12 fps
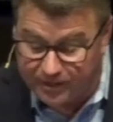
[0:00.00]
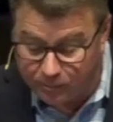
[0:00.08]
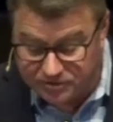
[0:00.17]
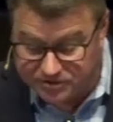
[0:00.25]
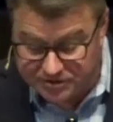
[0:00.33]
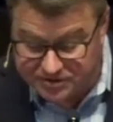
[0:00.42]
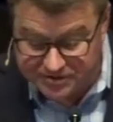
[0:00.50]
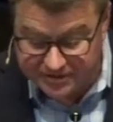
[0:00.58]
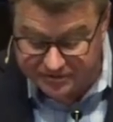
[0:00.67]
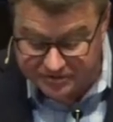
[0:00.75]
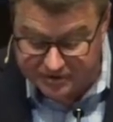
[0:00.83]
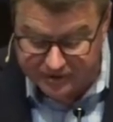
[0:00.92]
and I want you to
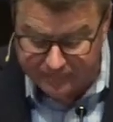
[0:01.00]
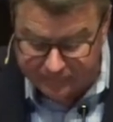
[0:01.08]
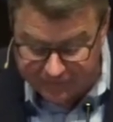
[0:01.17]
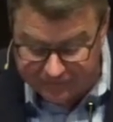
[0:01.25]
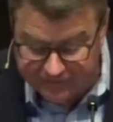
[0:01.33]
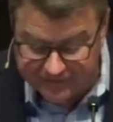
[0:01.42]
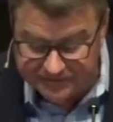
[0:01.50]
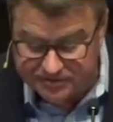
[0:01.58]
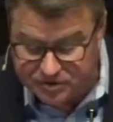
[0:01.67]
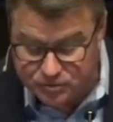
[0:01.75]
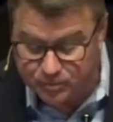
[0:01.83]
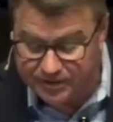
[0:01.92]
see just a couple of
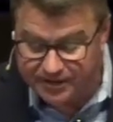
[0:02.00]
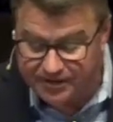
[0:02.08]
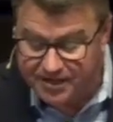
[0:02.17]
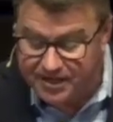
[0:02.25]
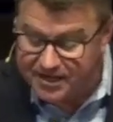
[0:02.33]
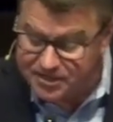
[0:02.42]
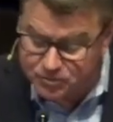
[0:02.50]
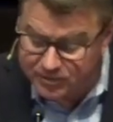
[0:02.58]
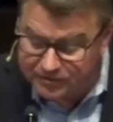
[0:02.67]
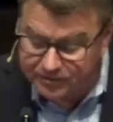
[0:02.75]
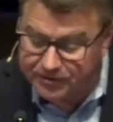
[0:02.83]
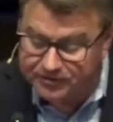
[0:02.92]
things as we, as
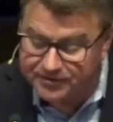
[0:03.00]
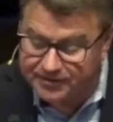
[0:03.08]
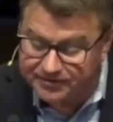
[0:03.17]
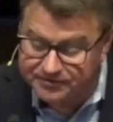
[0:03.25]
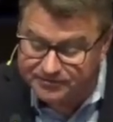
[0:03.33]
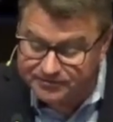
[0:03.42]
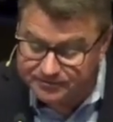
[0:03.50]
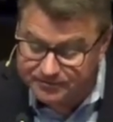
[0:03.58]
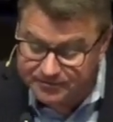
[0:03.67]
we look at this.